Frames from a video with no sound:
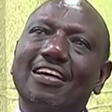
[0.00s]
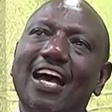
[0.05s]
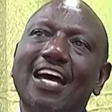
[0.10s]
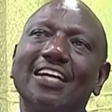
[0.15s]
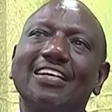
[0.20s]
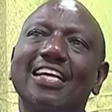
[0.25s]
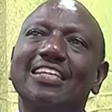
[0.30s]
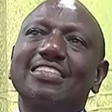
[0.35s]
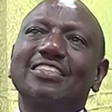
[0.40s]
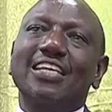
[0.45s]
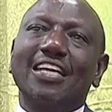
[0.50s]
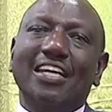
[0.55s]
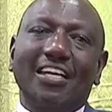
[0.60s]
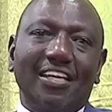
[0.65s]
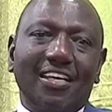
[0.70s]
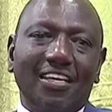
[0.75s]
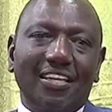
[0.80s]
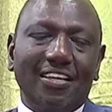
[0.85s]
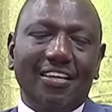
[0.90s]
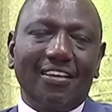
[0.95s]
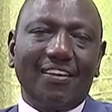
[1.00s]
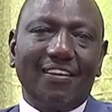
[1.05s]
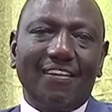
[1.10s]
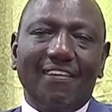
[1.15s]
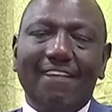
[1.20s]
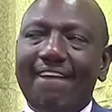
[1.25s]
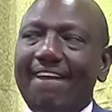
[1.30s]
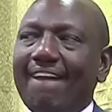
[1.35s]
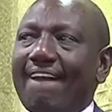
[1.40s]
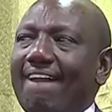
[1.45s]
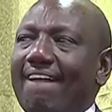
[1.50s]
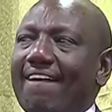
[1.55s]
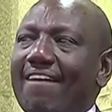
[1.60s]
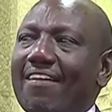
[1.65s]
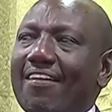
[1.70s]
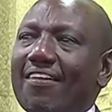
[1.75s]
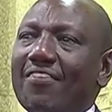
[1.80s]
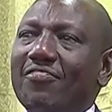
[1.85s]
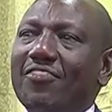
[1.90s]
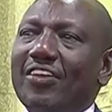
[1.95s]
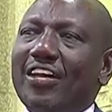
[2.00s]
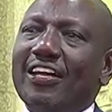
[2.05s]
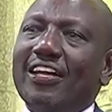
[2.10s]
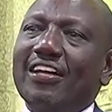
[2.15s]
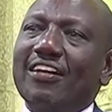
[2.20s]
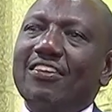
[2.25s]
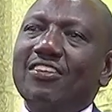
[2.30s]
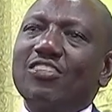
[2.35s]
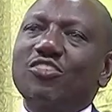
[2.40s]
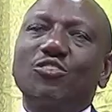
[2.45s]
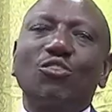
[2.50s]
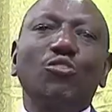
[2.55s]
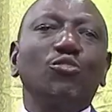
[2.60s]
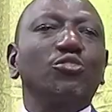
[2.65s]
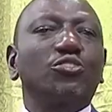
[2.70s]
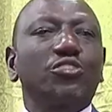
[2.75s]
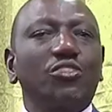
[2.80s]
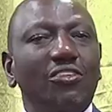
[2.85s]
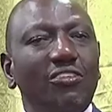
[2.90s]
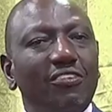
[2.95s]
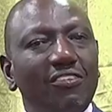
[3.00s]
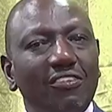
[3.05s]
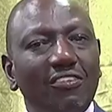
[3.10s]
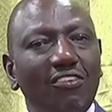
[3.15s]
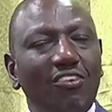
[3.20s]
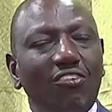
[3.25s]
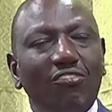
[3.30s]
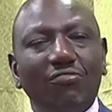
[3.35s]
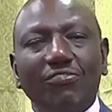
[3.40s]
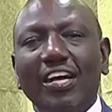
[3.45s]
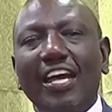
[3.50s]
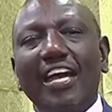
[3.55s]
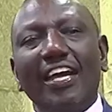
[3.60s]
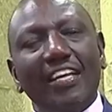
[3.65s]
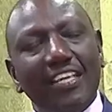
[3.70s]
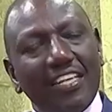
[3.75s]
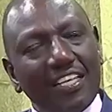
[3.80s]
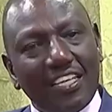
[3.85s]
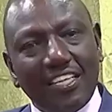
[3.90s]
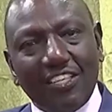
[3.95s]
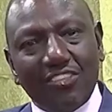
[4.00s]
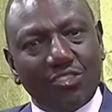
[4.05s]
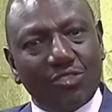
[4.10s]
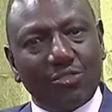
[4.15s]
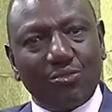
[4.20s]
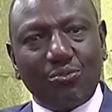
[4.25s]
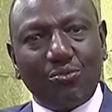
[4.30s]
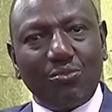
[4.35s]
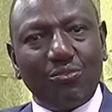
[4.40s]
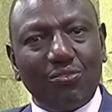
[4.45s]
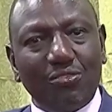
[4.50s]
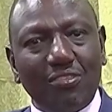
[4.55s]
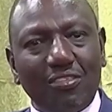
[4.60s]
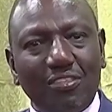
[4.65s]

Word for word: undertake the resolution of any issue.